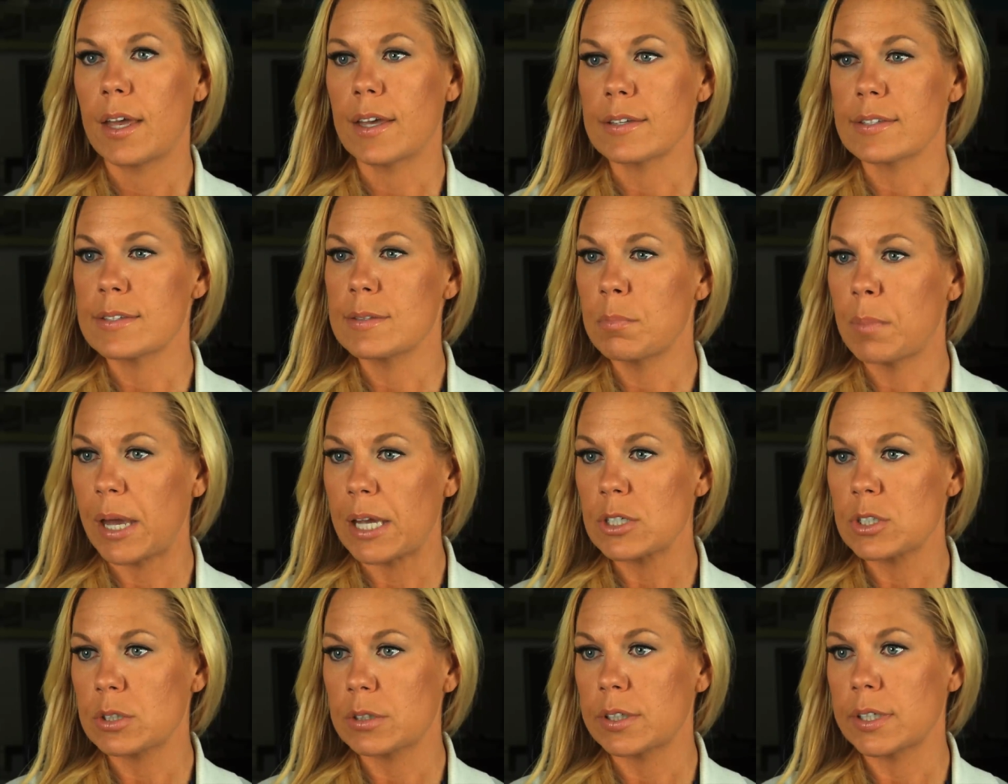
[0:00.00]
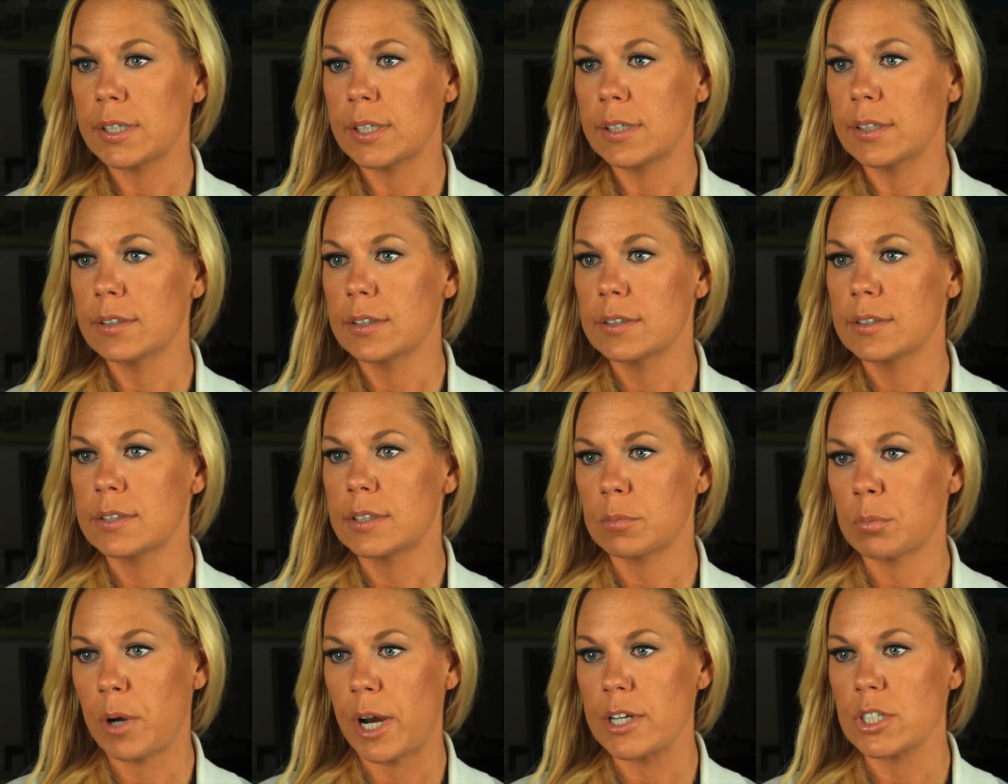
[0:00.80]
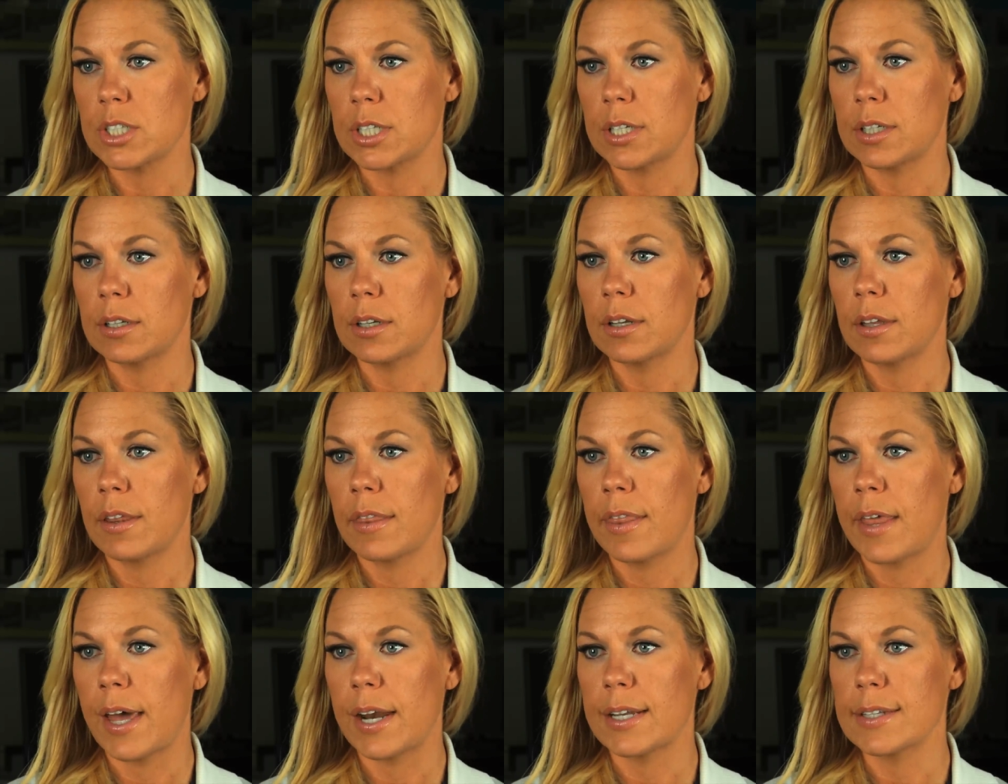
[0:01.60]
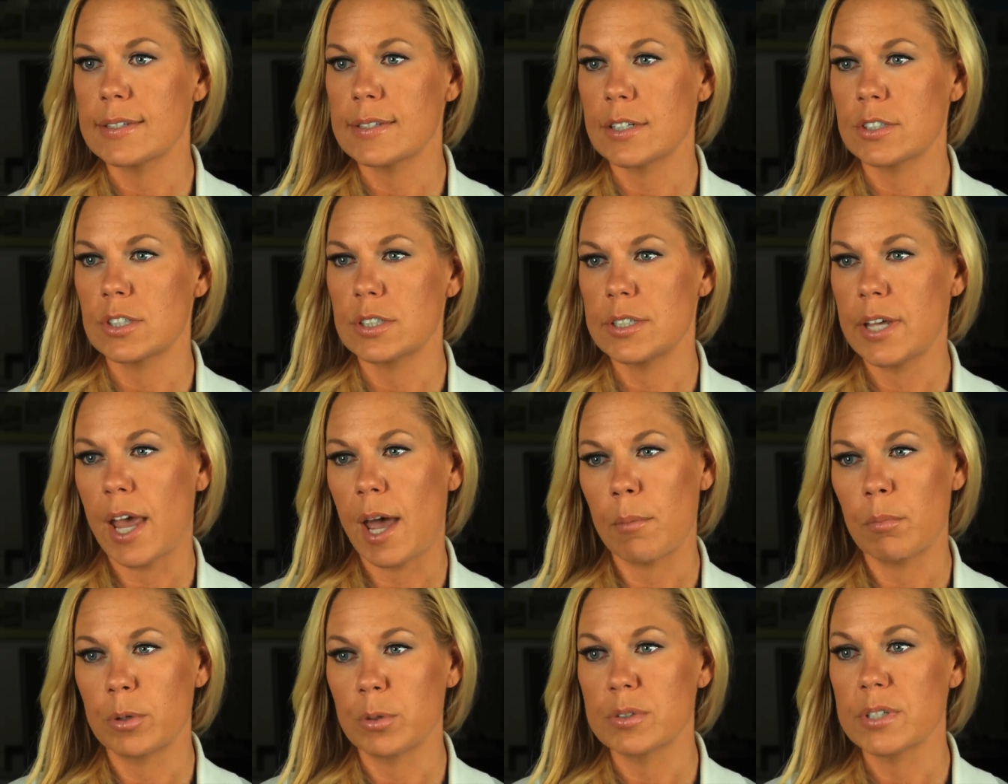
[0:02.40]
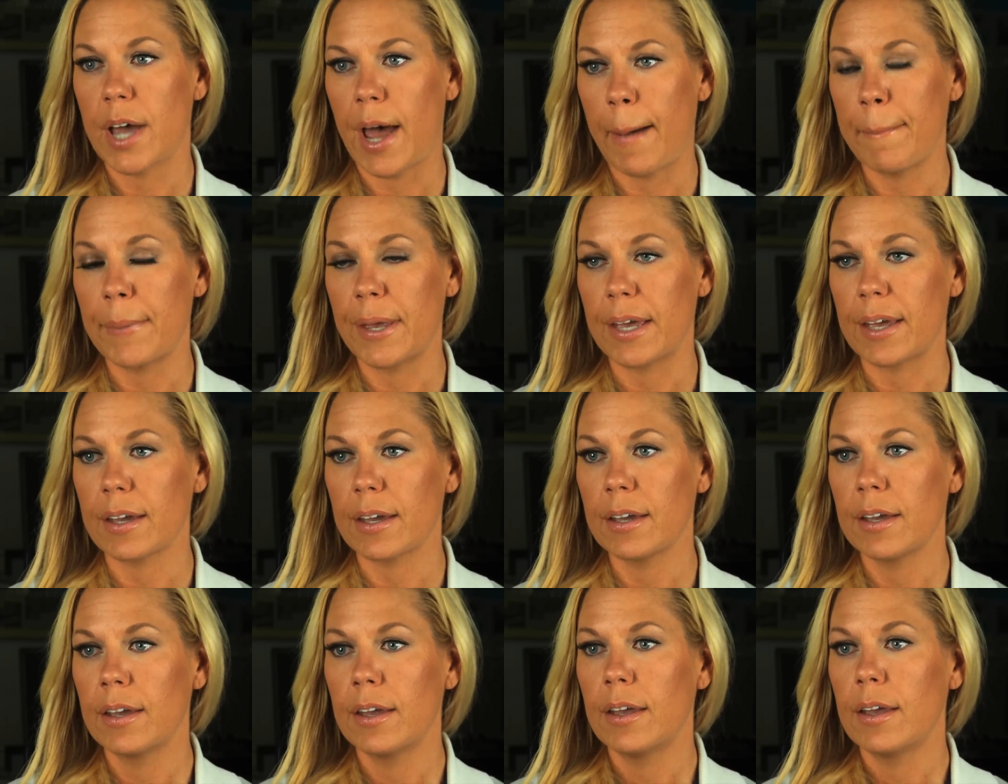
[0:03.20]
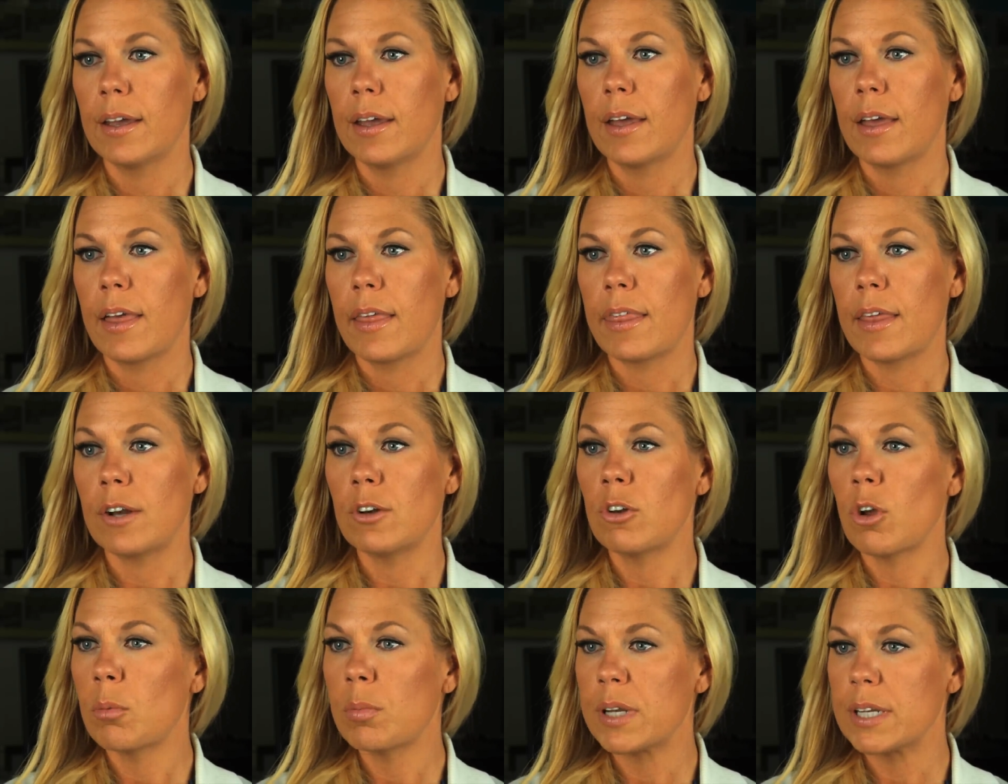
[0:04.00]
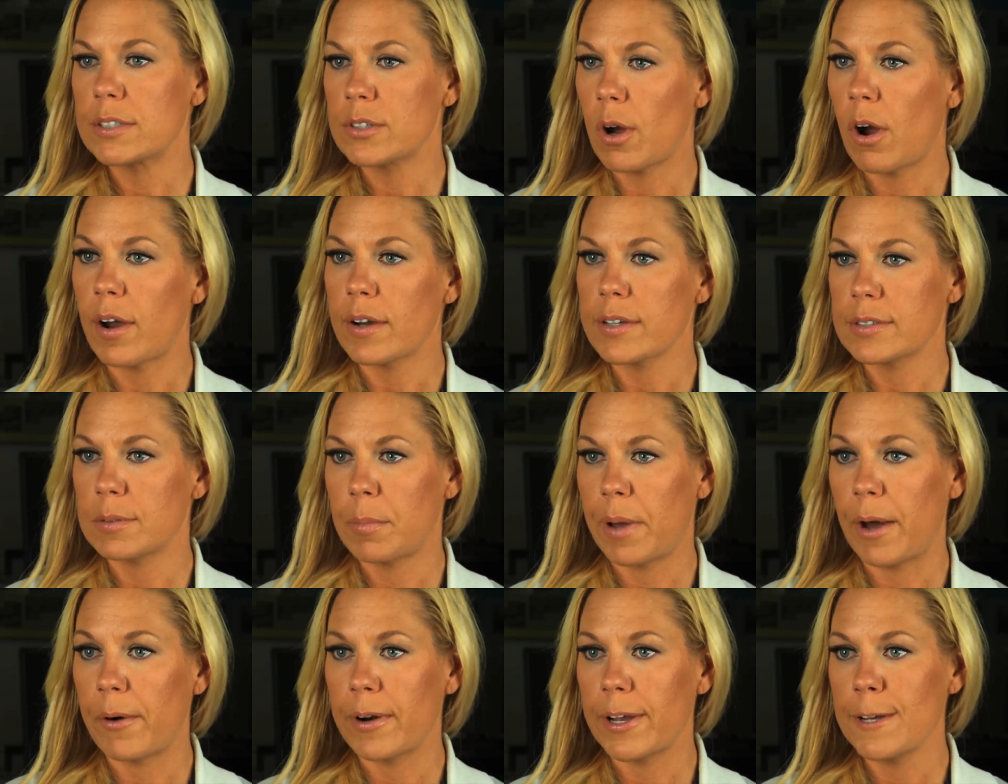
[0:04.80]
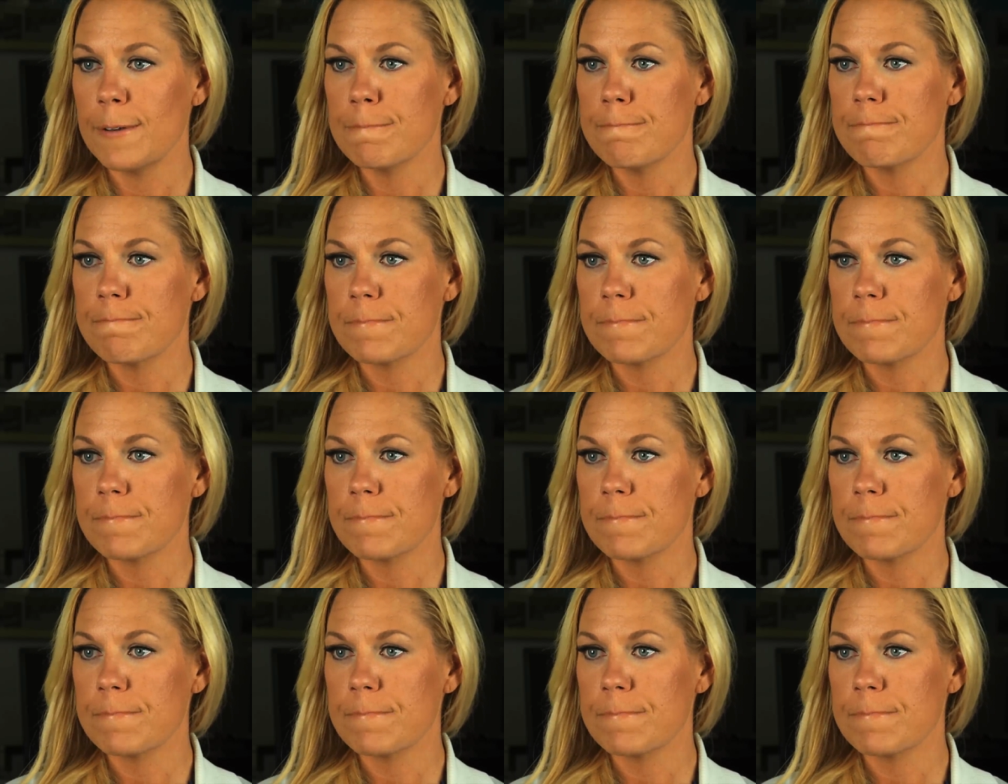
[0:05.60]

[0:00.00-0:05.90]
especially depression, that it's such a taboo topic that nobody talks about it.